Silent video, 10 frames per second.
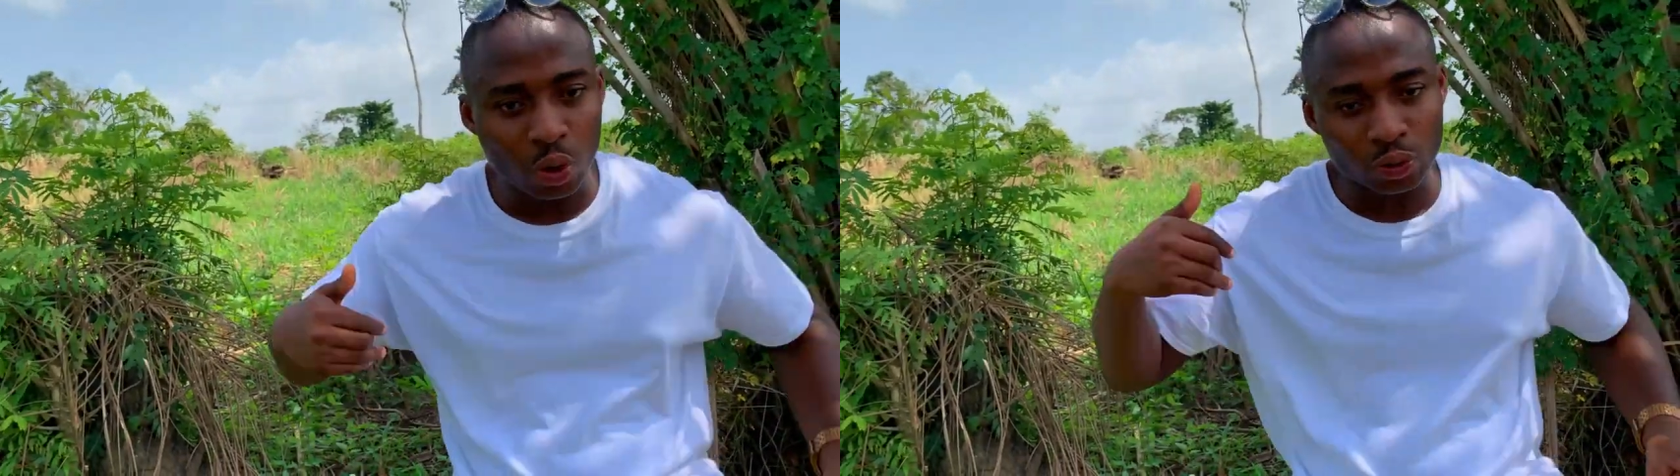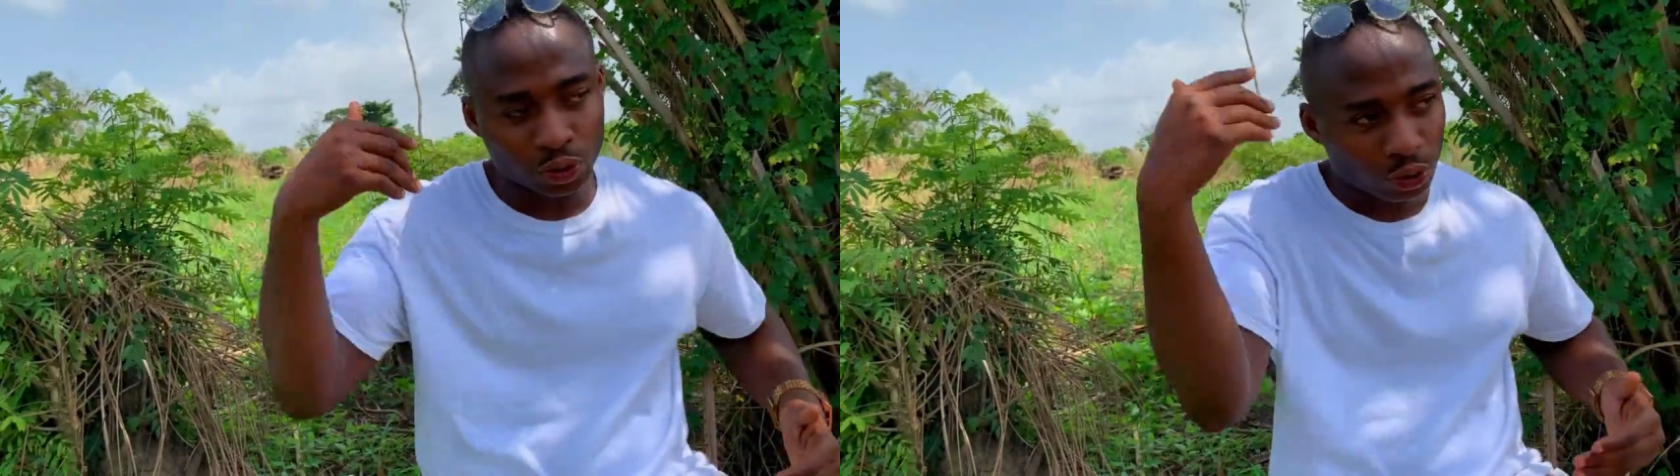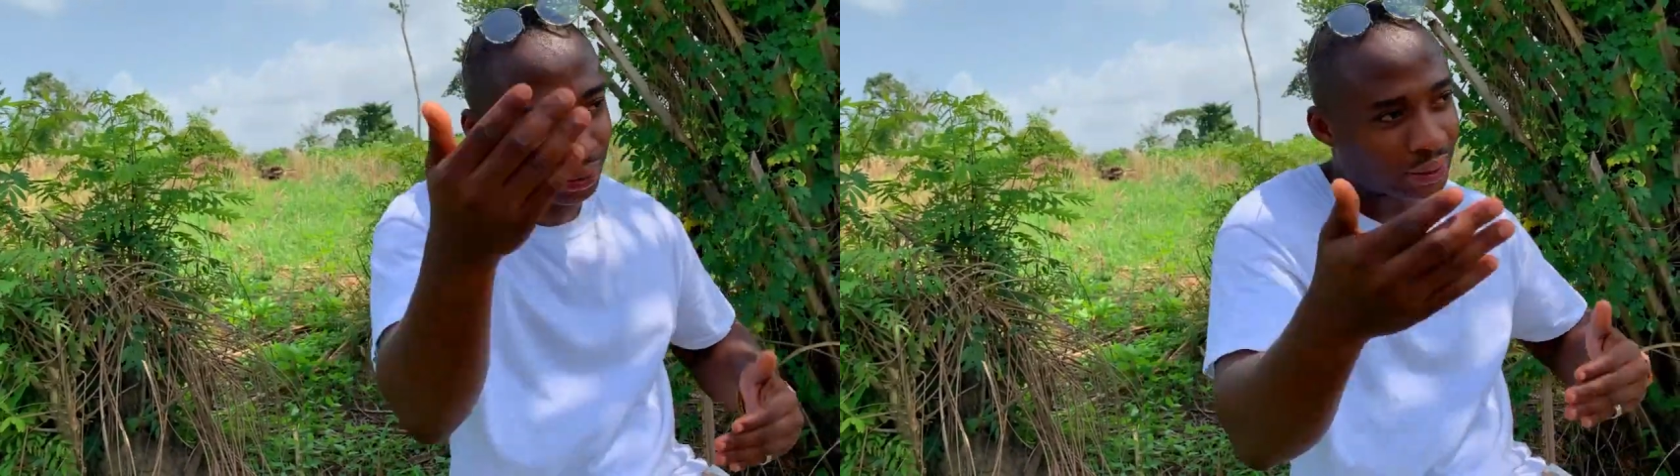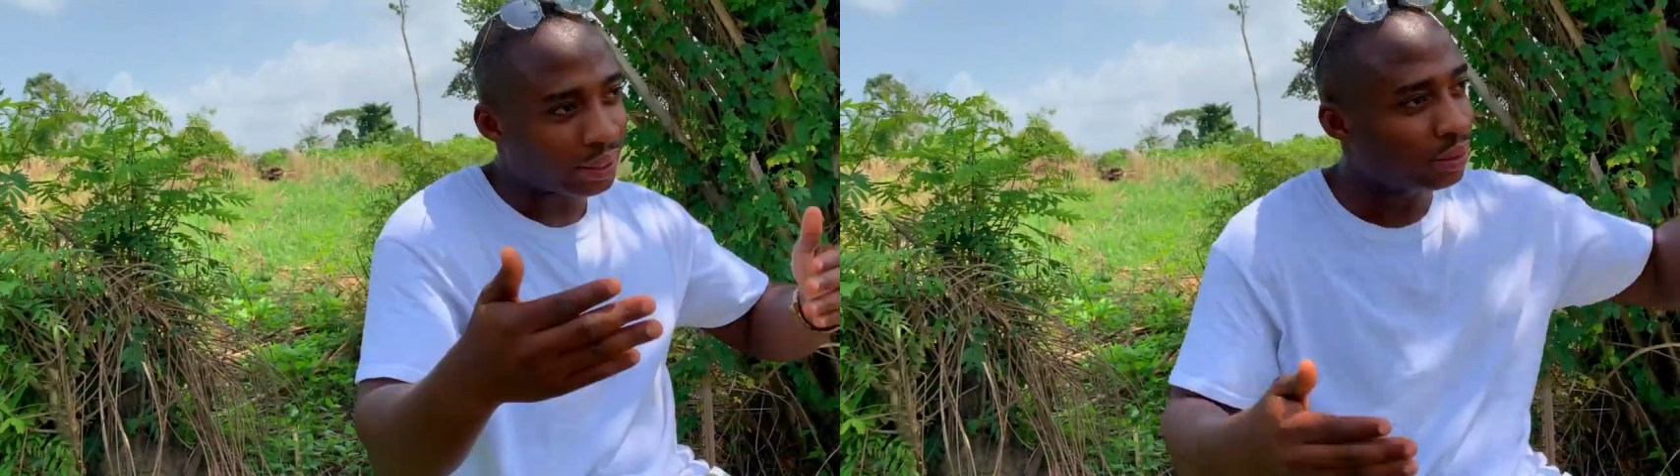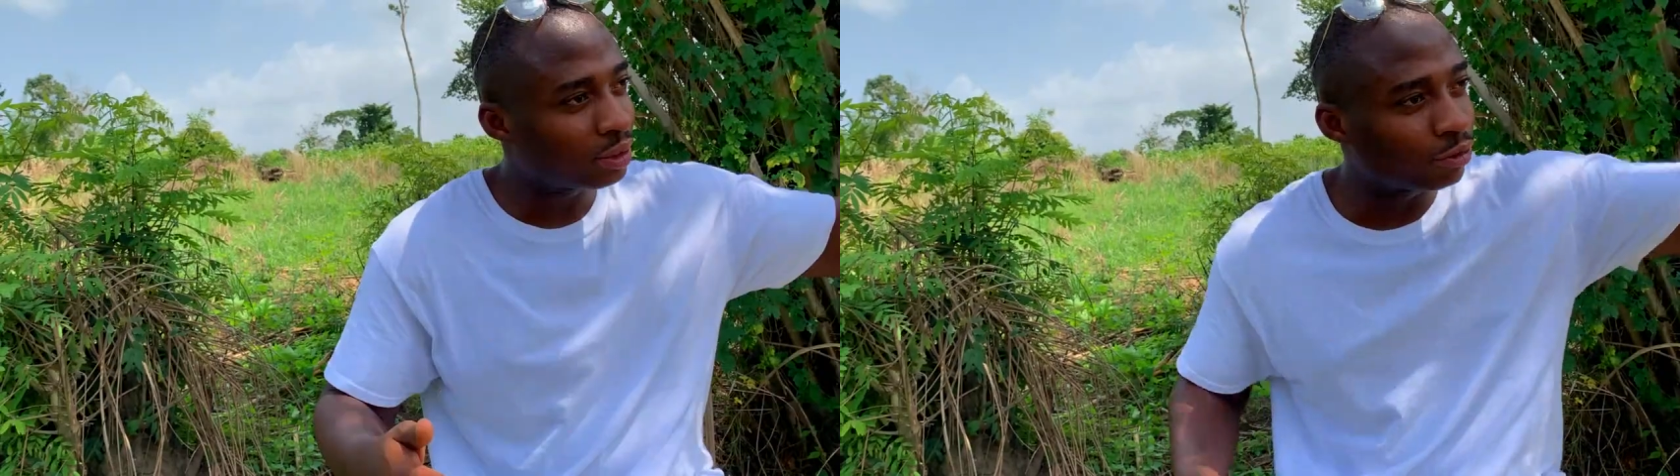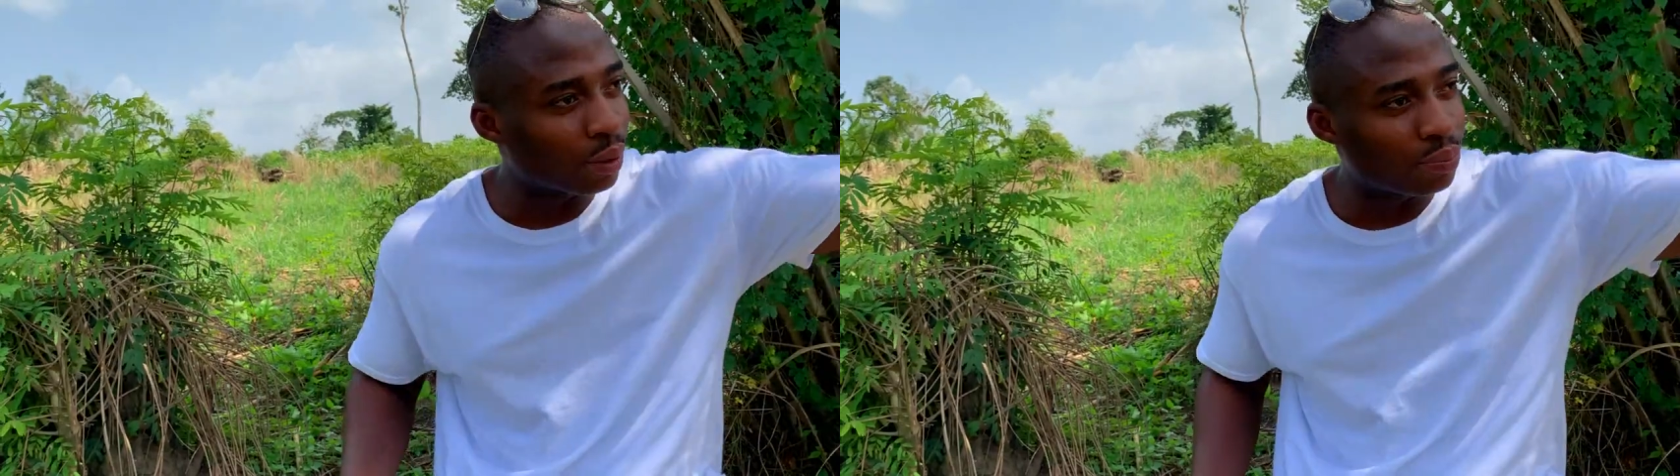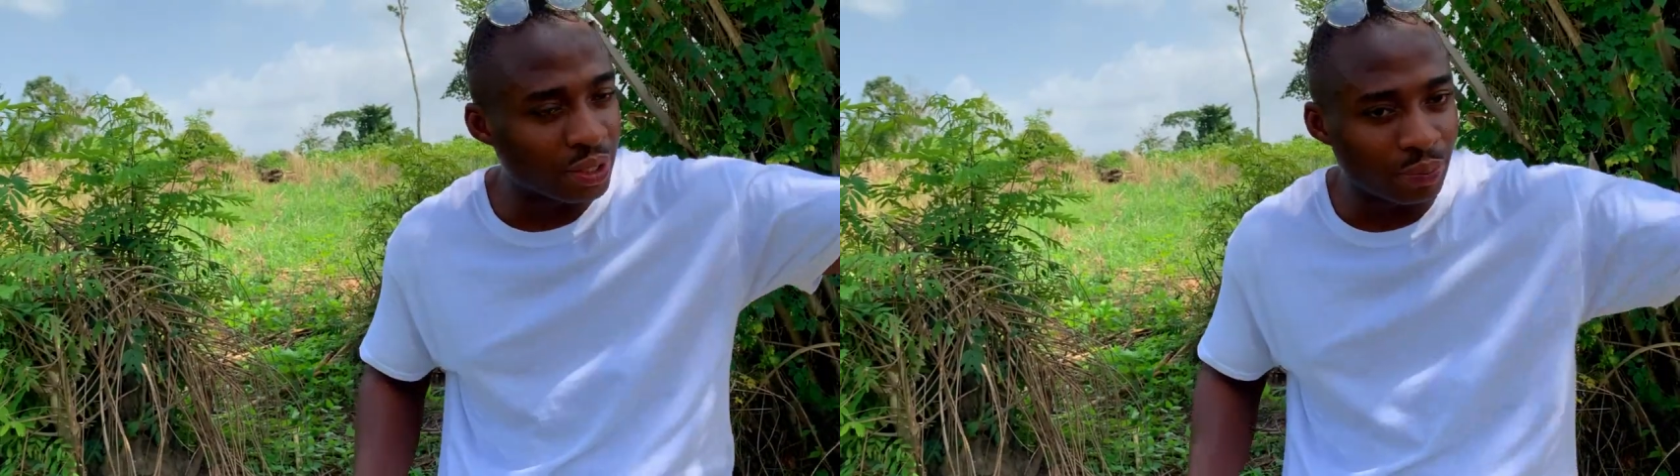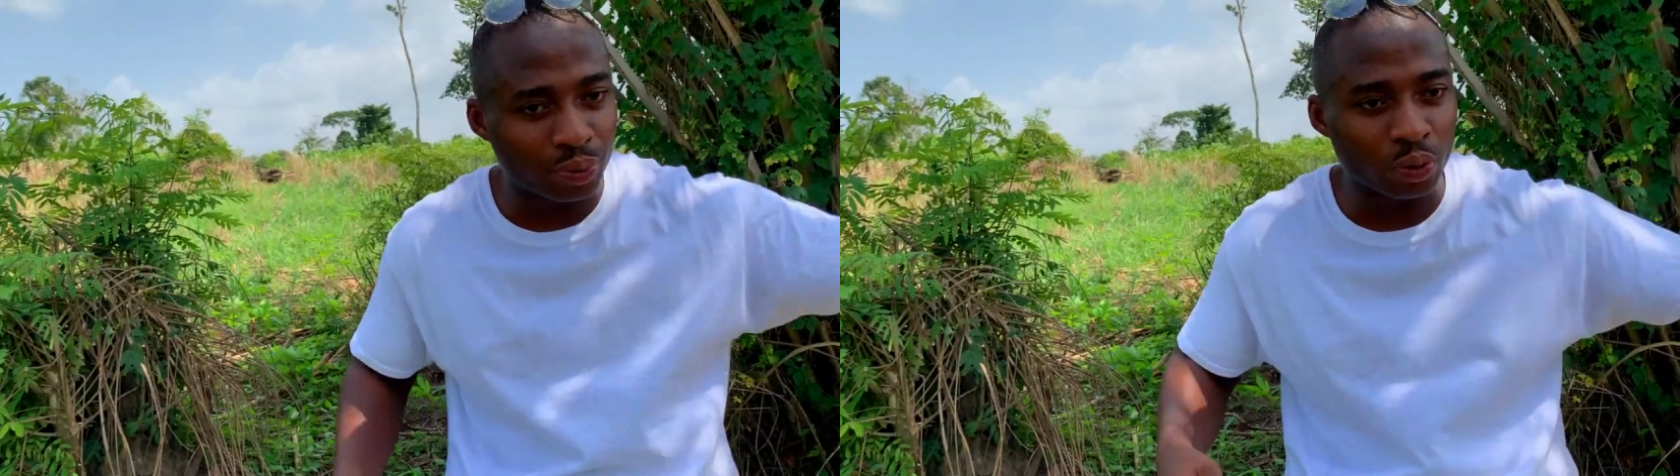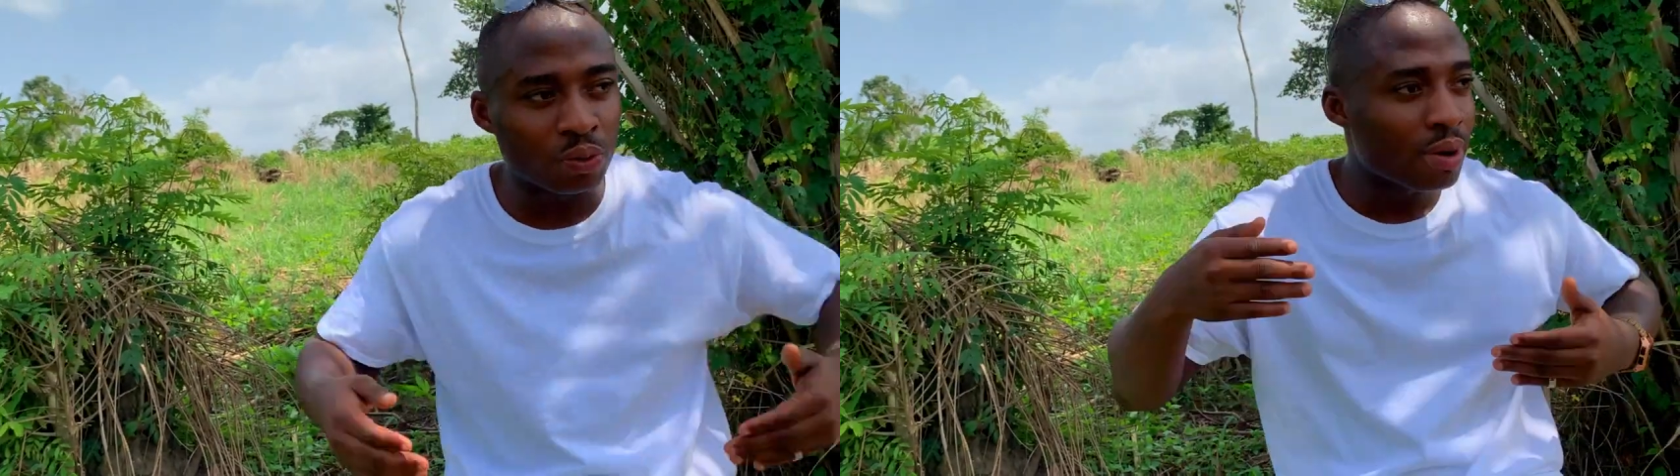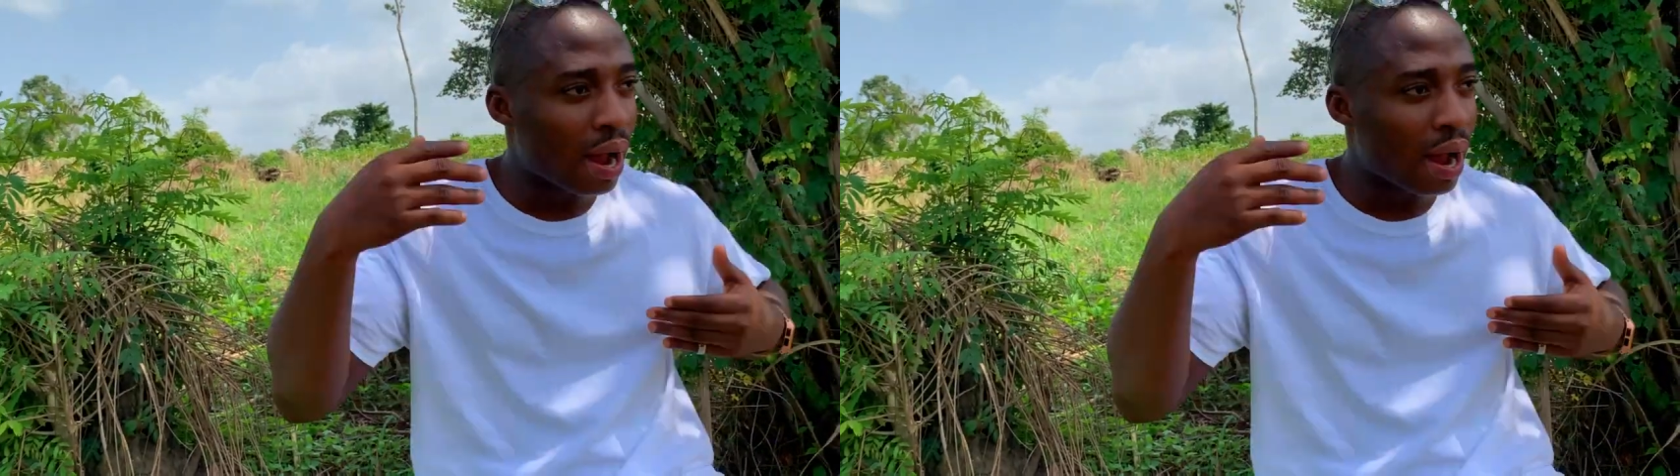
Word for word: consulted different people,